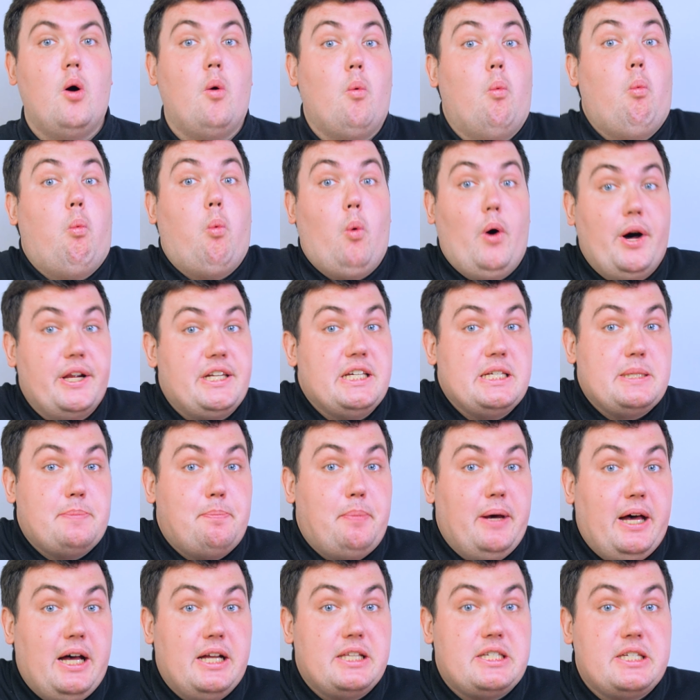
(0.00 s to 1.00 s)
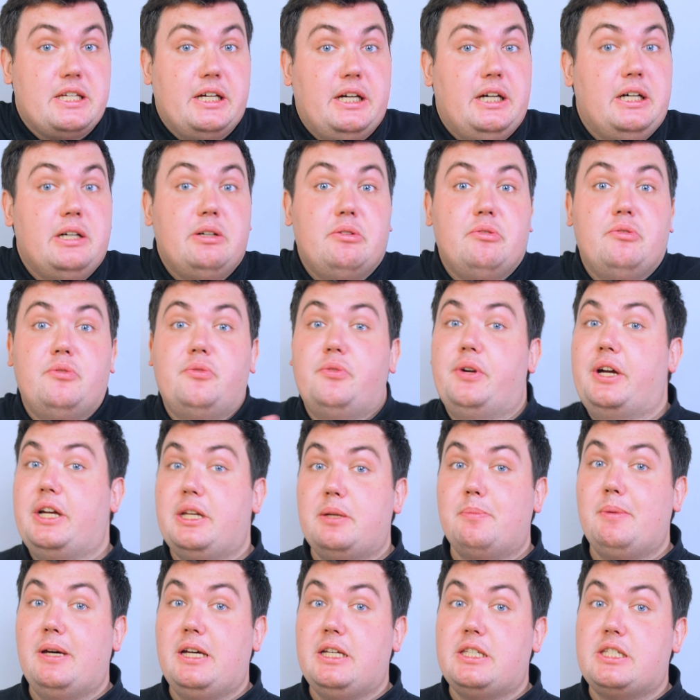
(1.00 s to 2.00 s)
What is better,
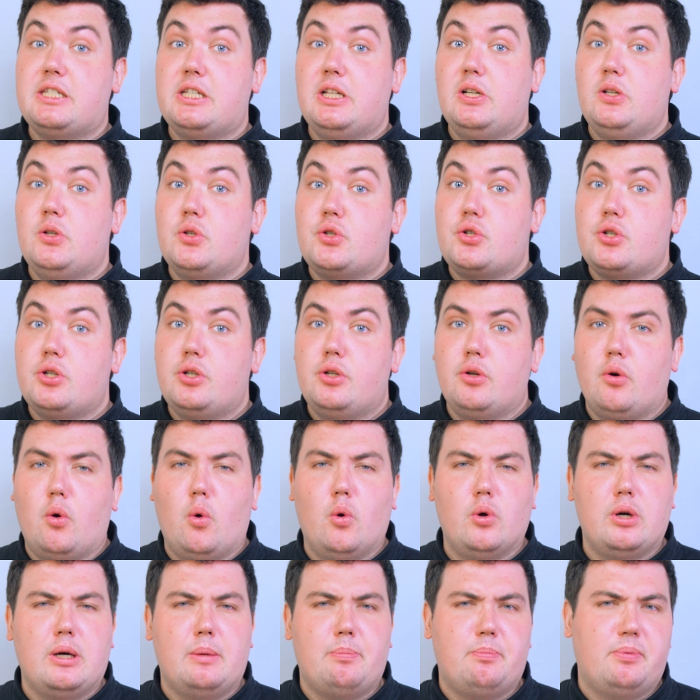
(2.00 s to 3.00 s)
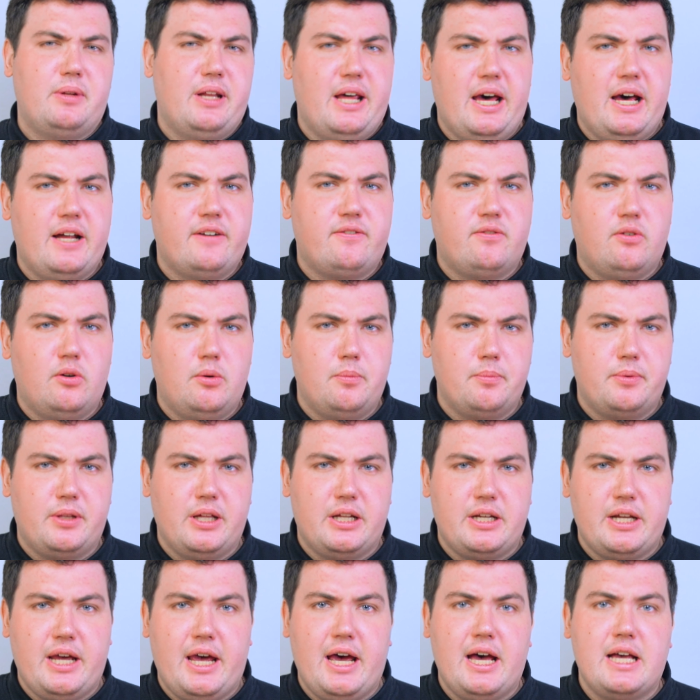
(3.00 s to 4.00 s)
ready-made solution or a platform
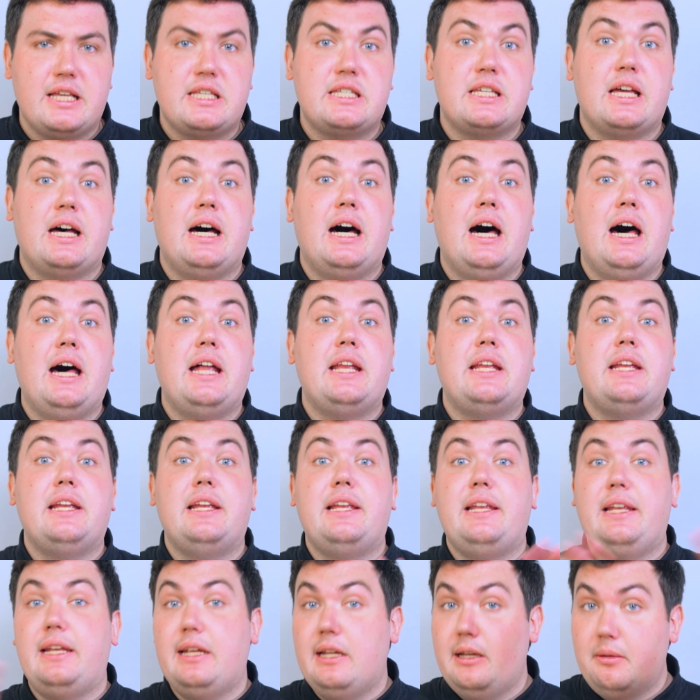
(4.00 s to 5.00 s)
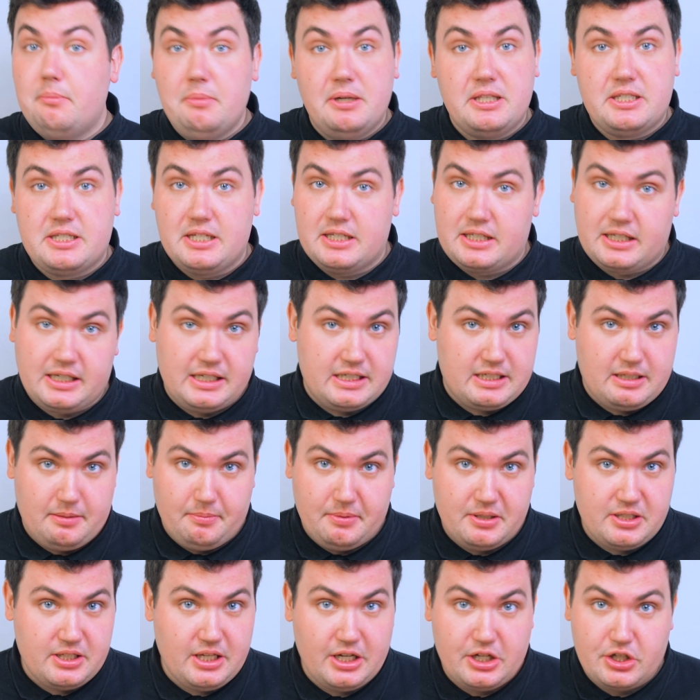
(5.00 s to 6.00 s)
that has unlimited
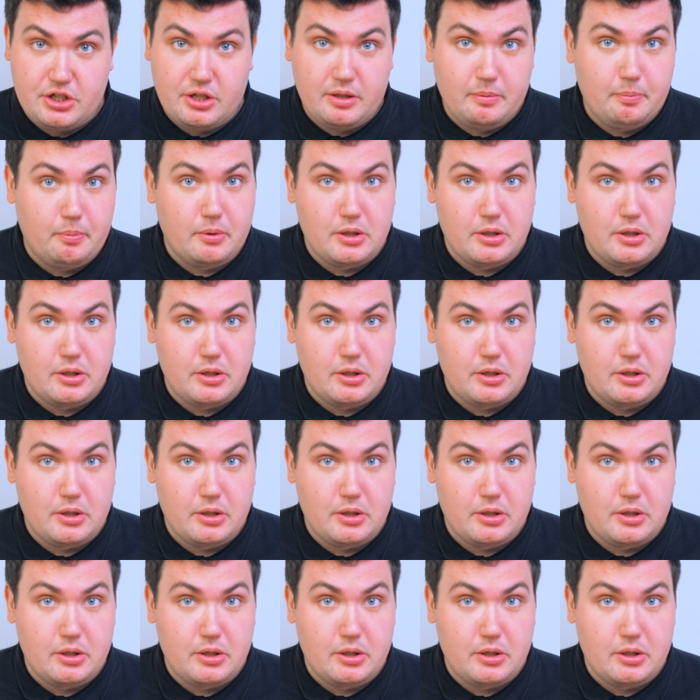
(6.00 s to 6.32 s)
customization